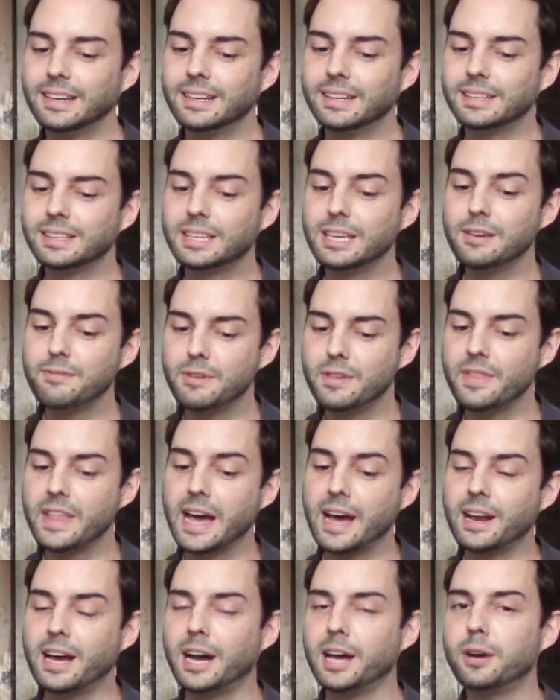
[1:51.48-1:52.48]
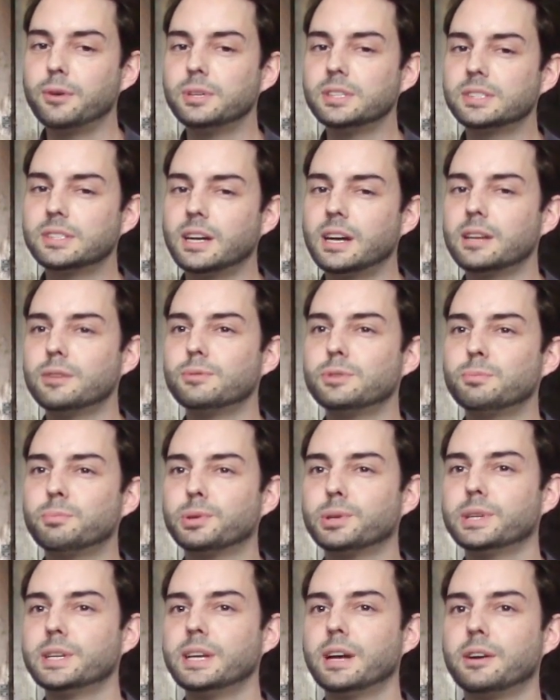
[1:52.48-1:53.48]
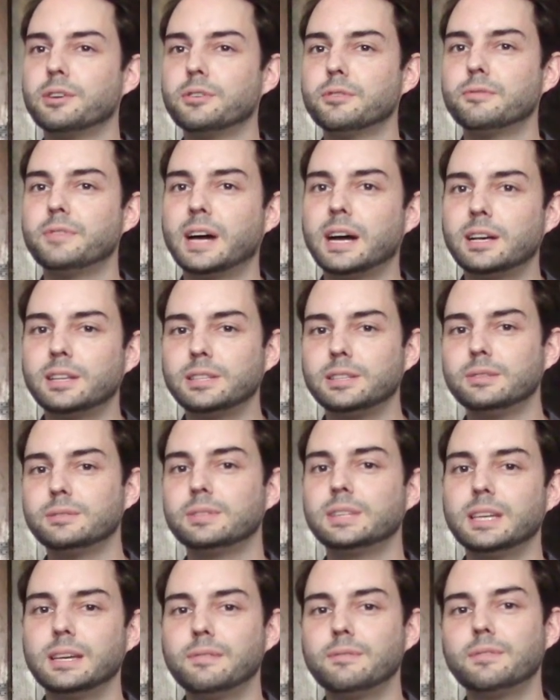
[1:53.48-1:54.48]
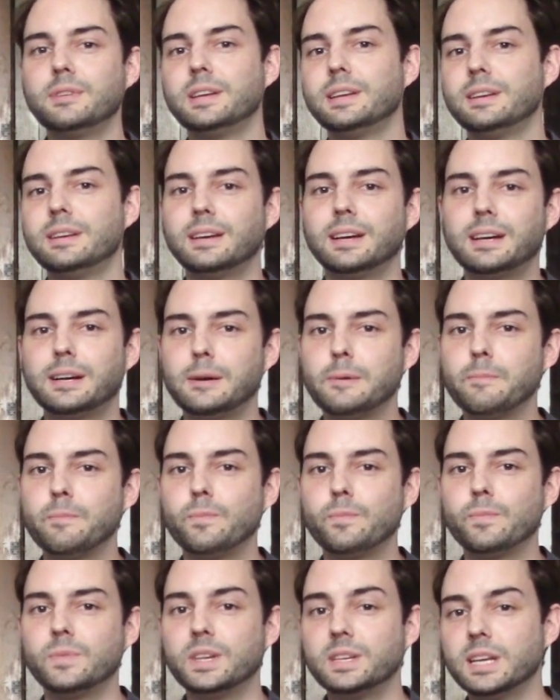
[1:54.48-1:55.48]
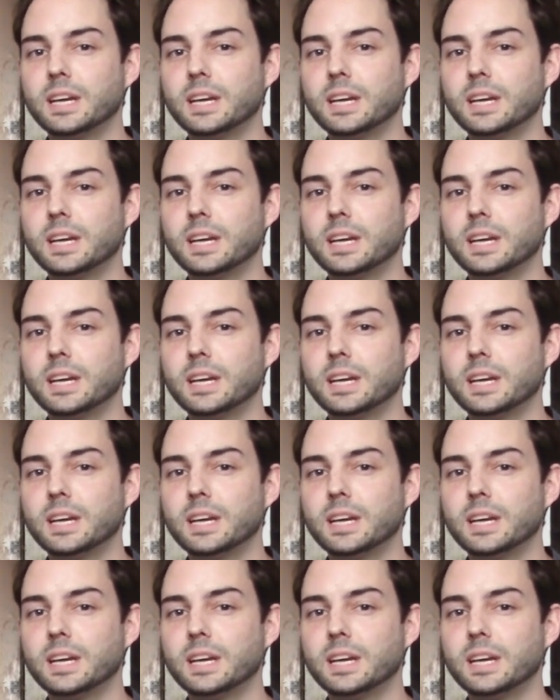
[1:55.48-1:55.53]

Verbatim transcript: given that, I always thought it was pretty undervalued given the